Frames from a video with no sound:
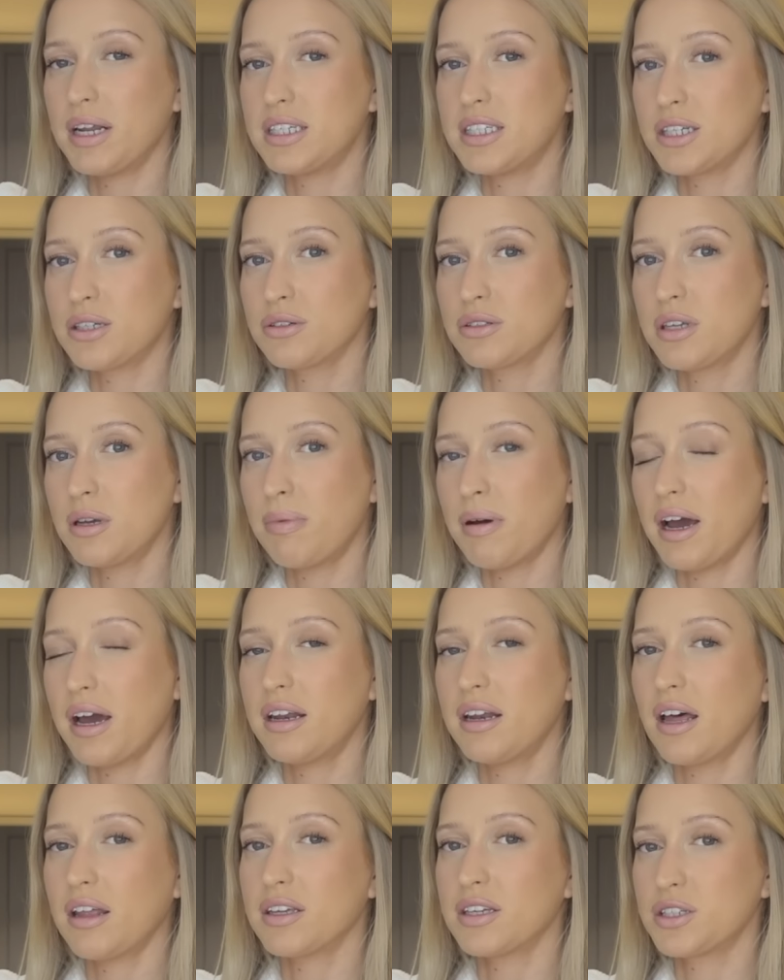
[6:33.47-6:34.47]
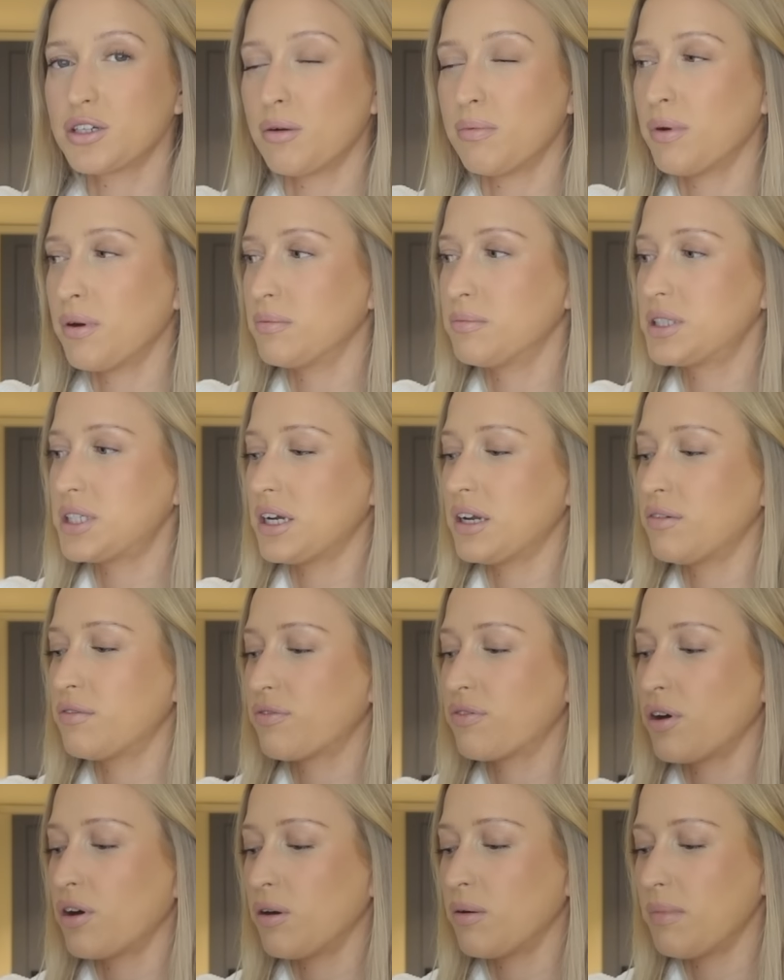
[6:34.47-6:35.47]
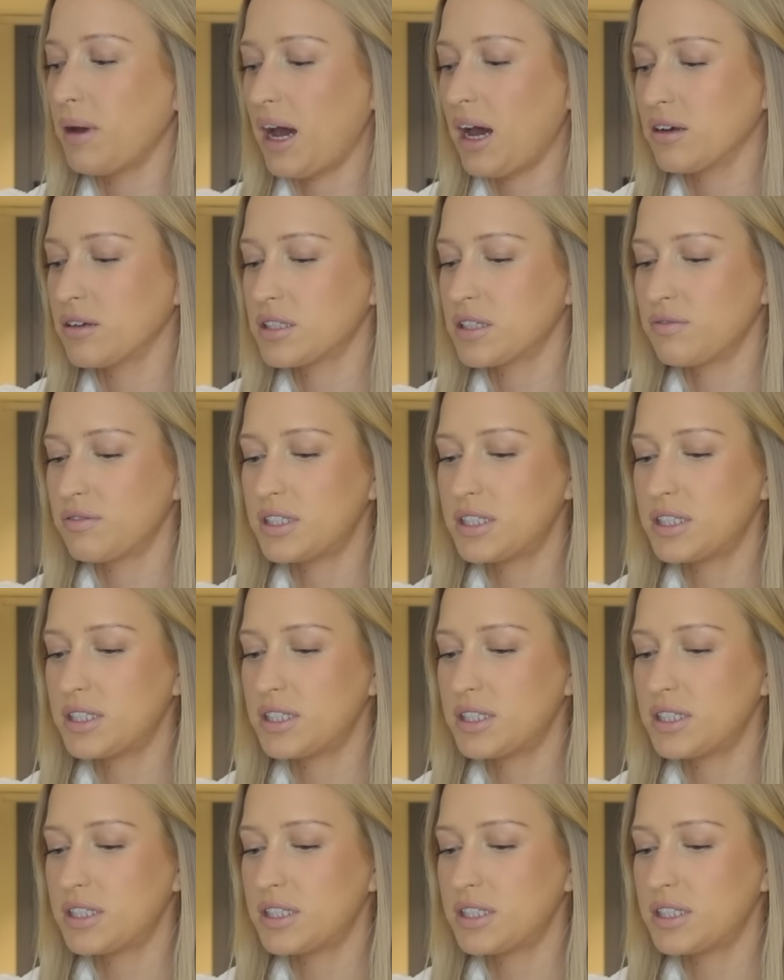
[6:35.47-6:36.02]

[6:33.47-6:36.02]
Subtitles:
I did also buy another top option from House of